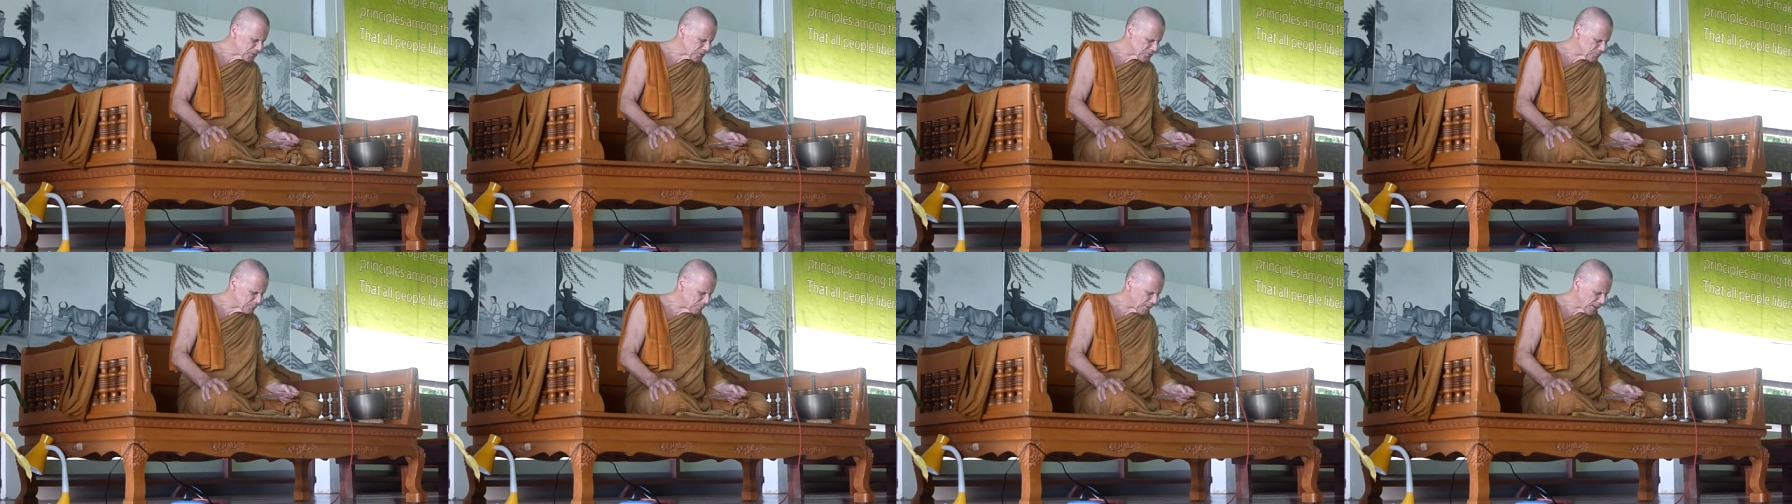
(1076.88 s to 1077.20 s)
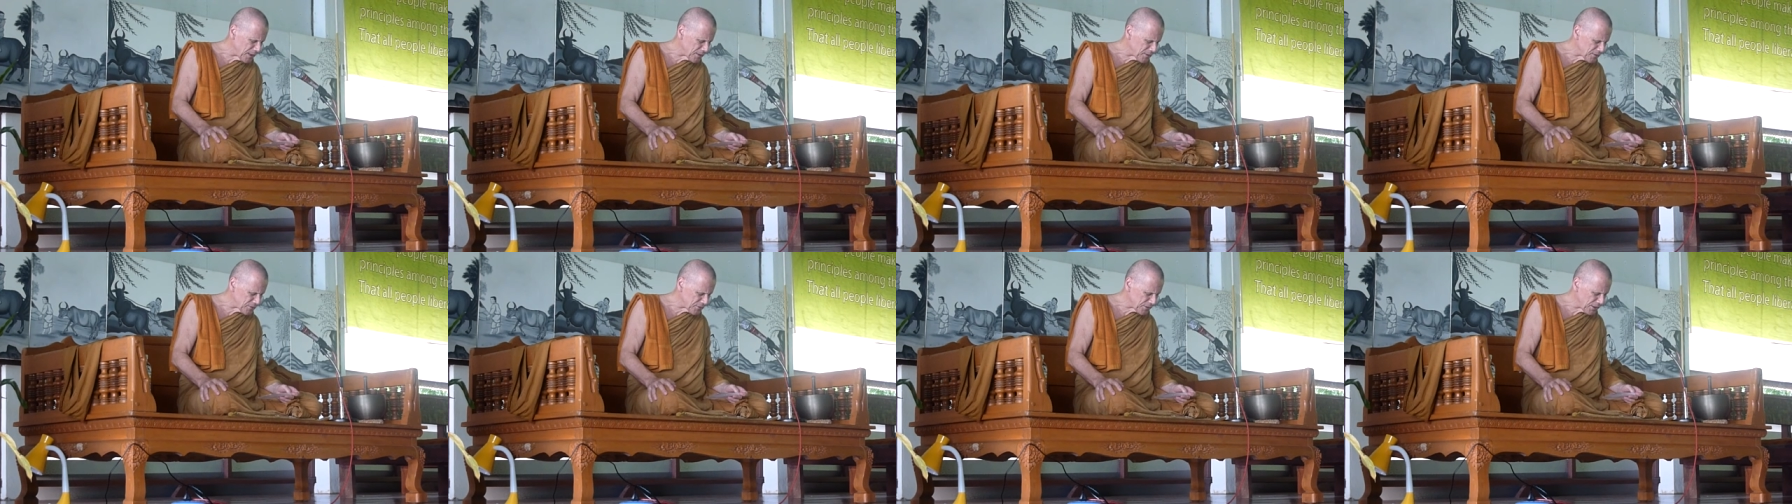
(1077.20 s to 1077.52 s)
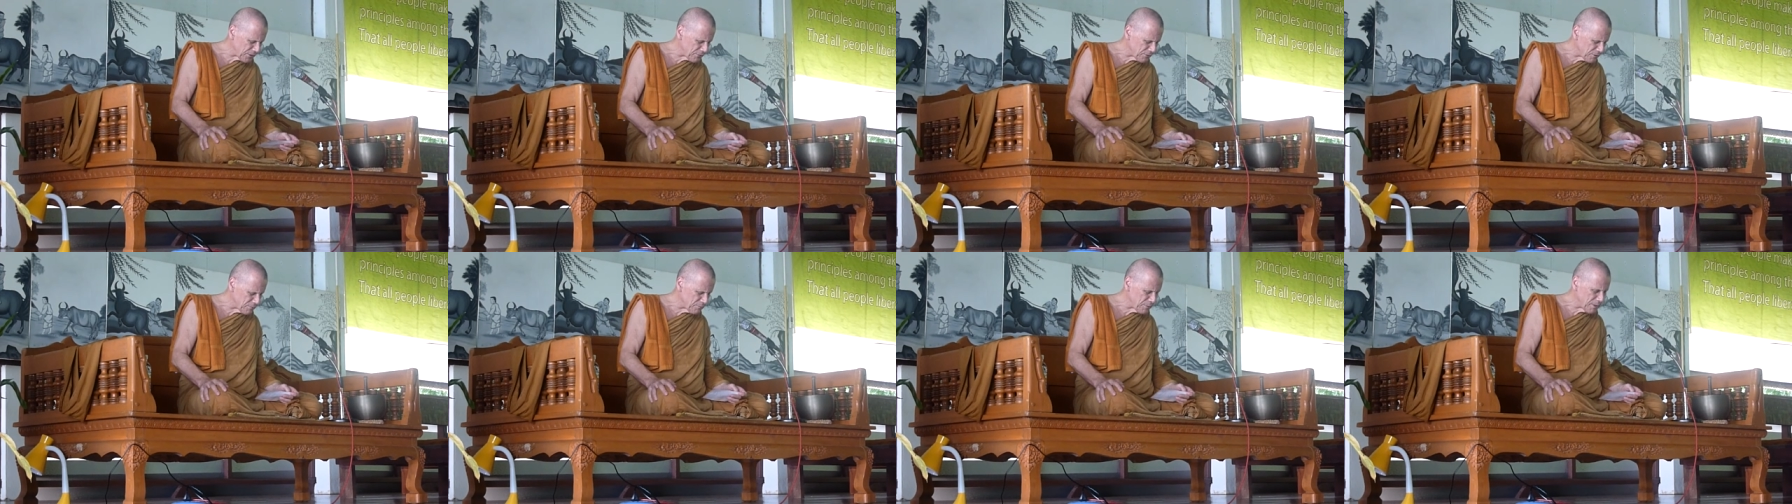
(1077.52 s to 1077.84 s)
as bad as I
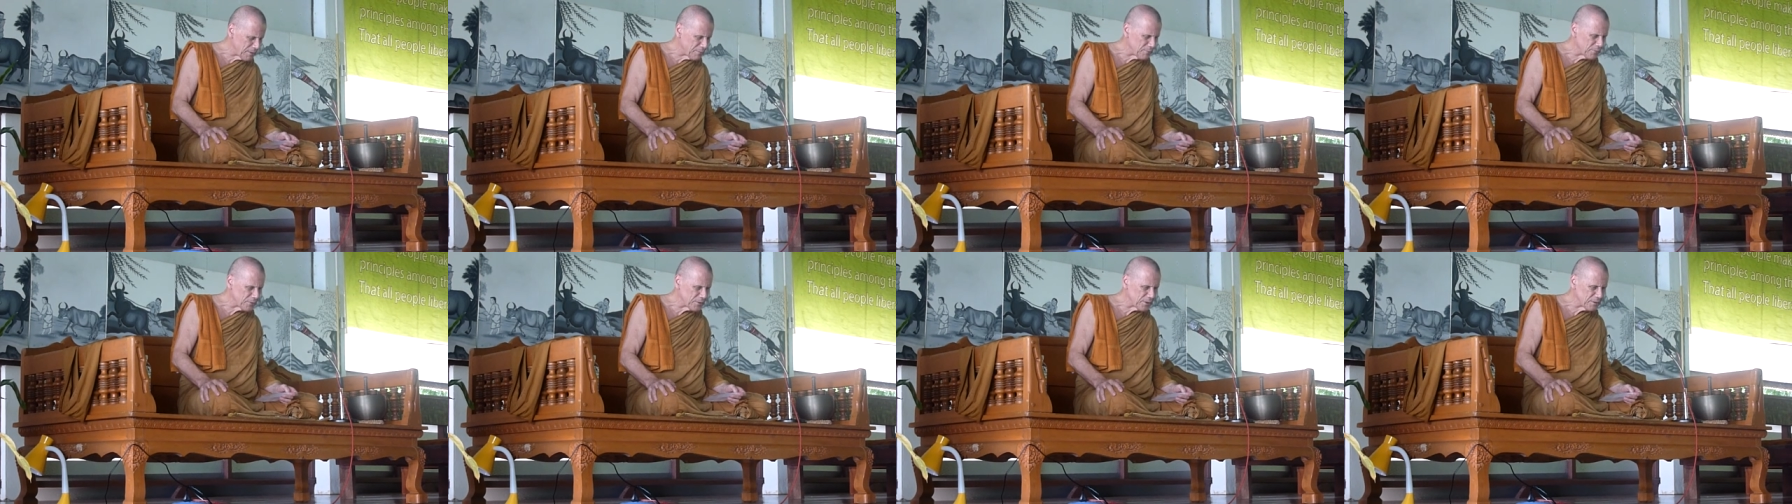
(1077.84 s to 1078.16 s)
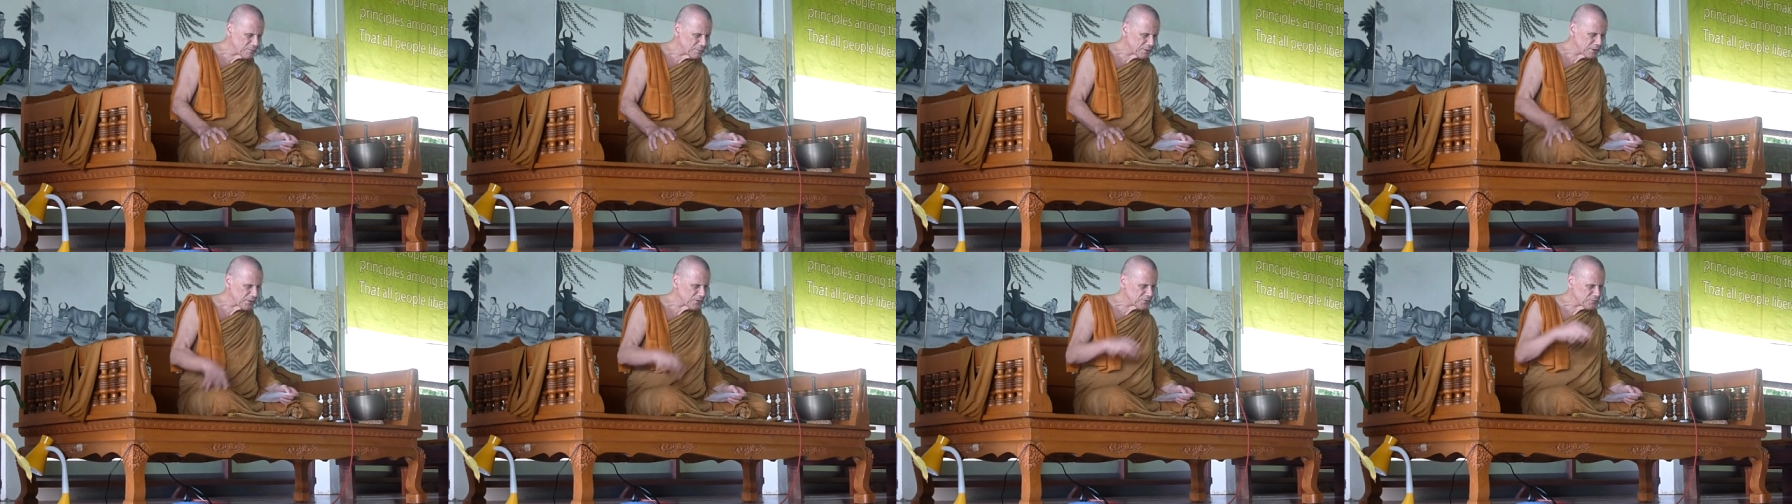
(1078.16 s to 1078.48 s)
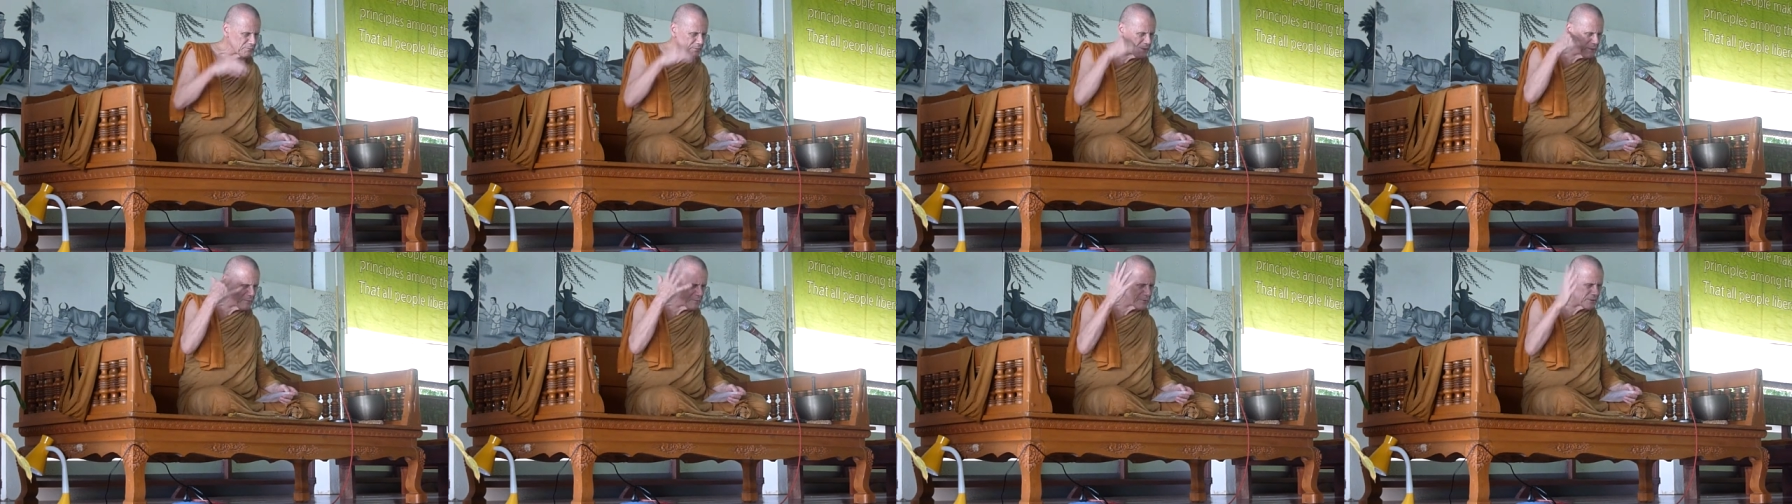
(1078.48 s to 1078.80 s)
remember it, because
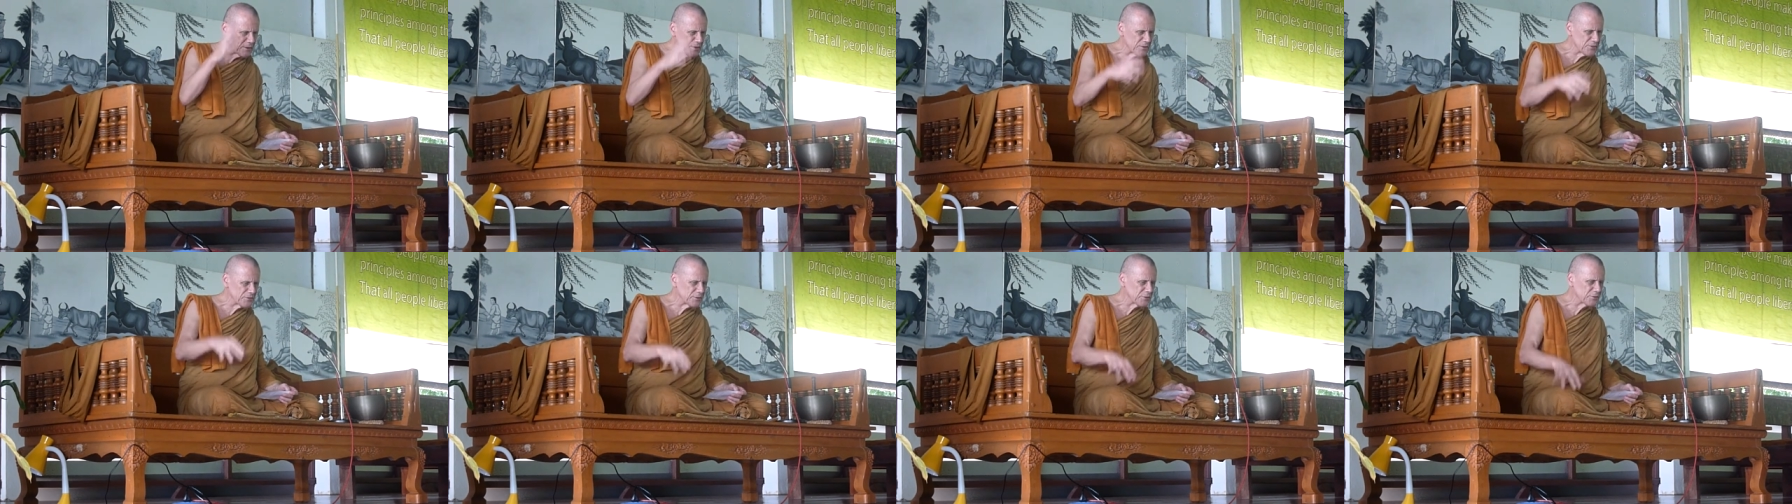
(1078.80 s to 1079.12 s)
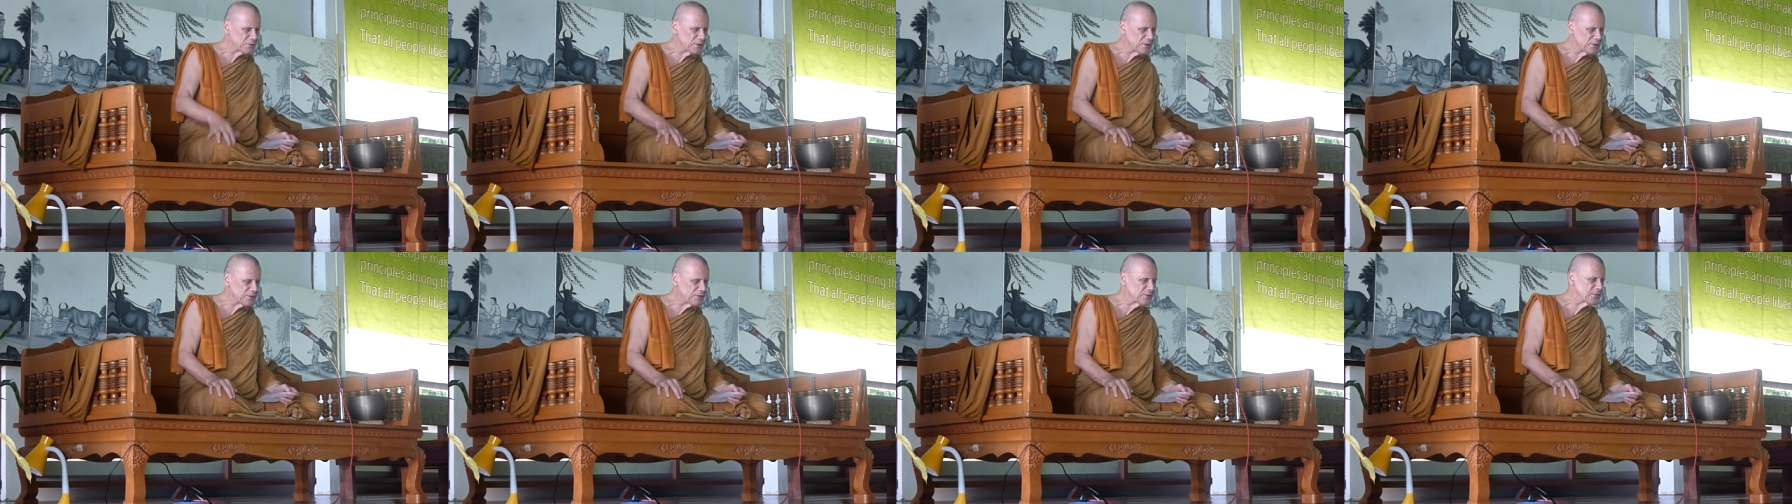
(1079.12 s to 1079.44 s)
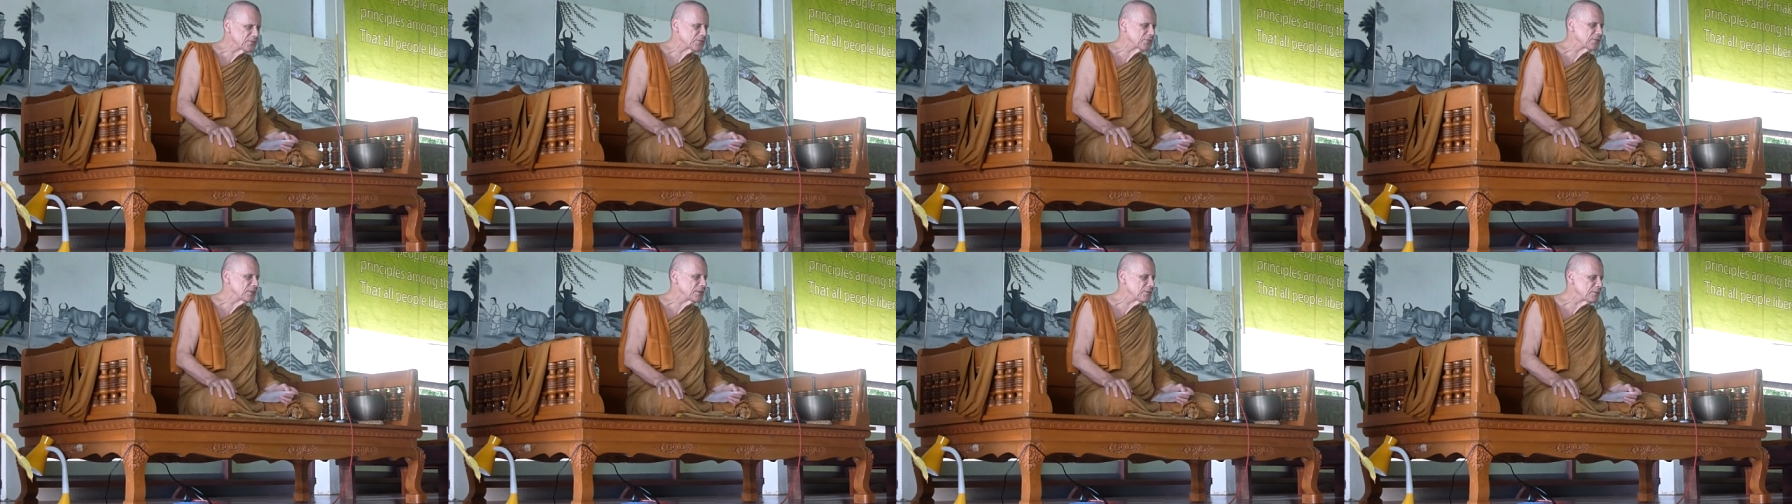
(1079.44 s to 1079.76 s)
memory is a great
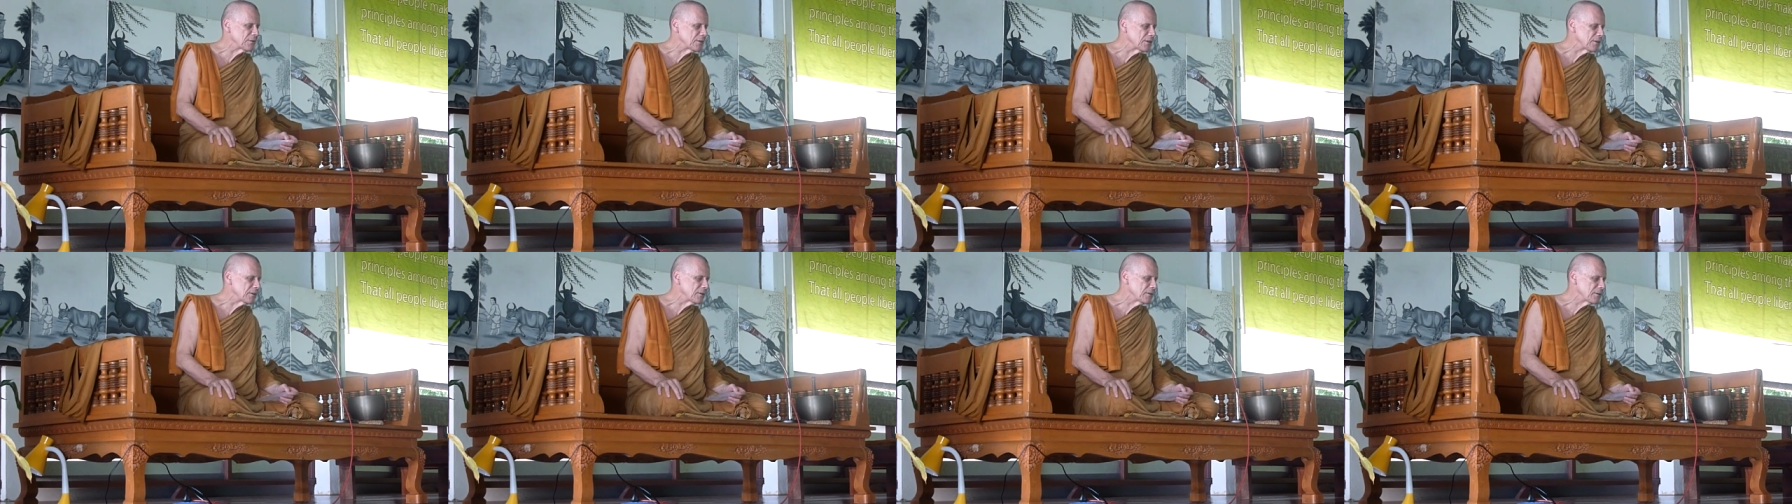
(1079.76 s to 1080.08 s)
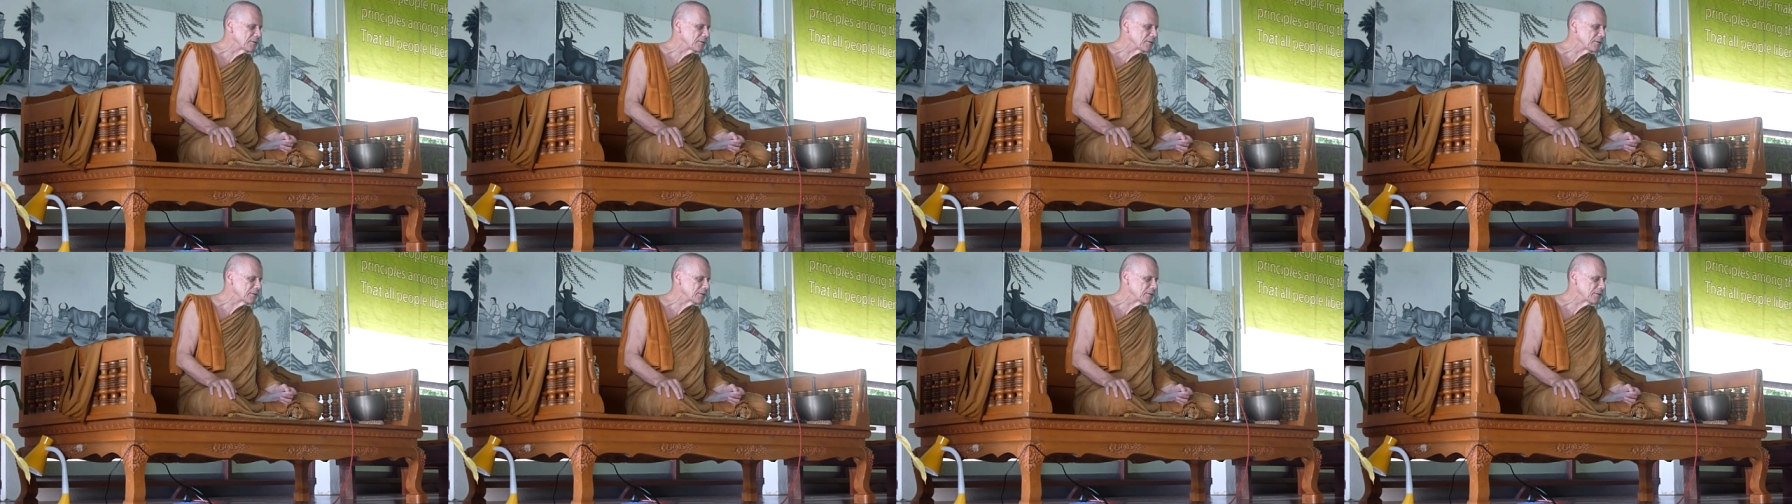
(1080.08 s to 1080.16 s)
deceiver.